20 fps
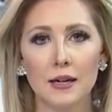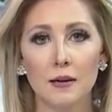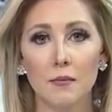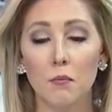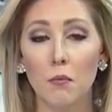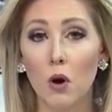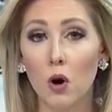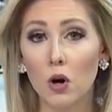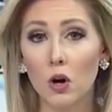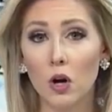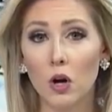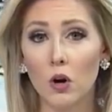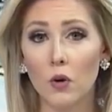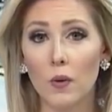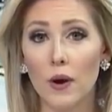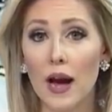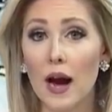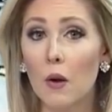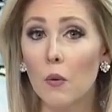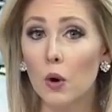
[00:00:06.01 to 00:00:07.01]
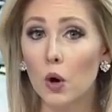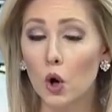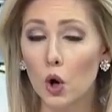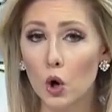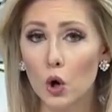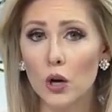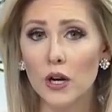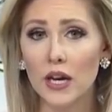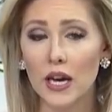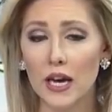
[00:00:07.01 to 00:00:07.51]
Marco, now a
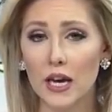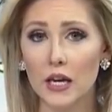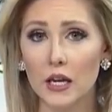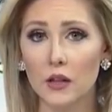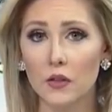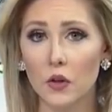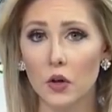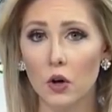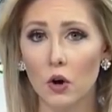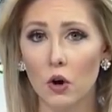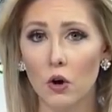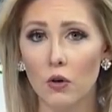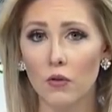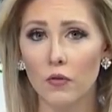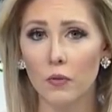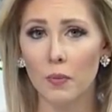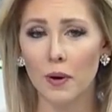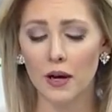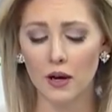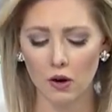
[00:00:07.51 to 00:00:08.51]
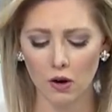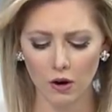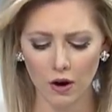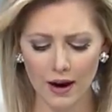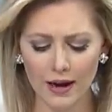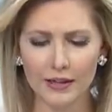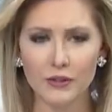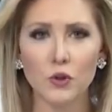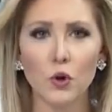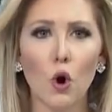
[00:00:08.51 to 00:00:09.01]
hurricane in the Gulf, but our
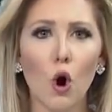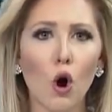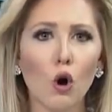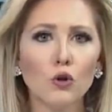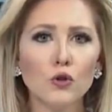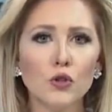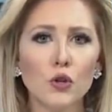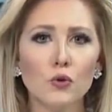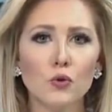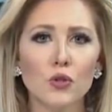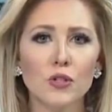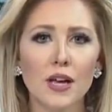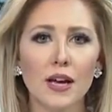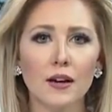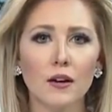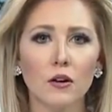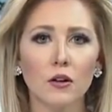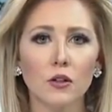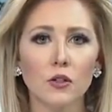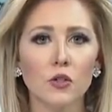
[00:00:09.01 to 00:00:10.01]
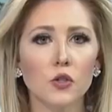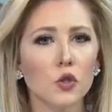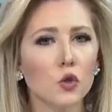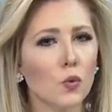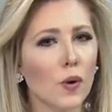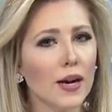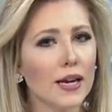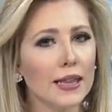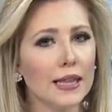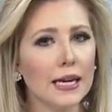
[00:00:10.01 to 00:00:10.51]
eyes are also set on a
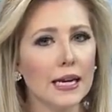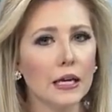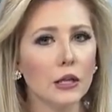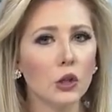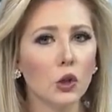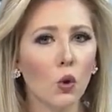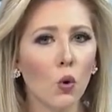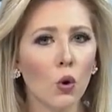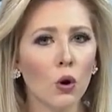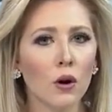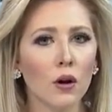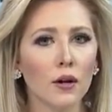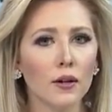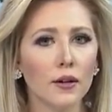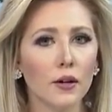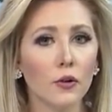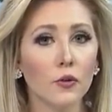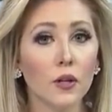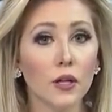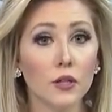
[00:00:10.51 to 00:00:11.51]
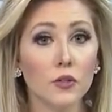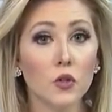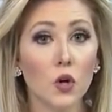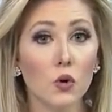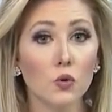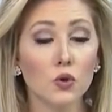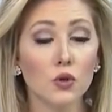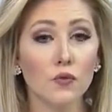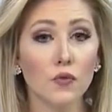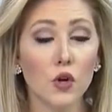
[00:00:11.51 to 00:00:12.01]
strengthening Laura near the east
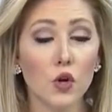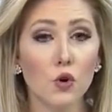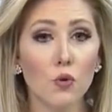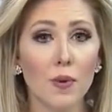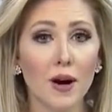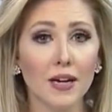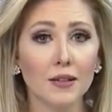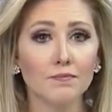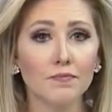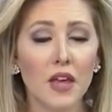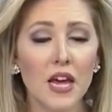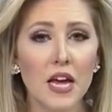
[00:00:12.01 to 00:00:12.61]
coast of Cuba.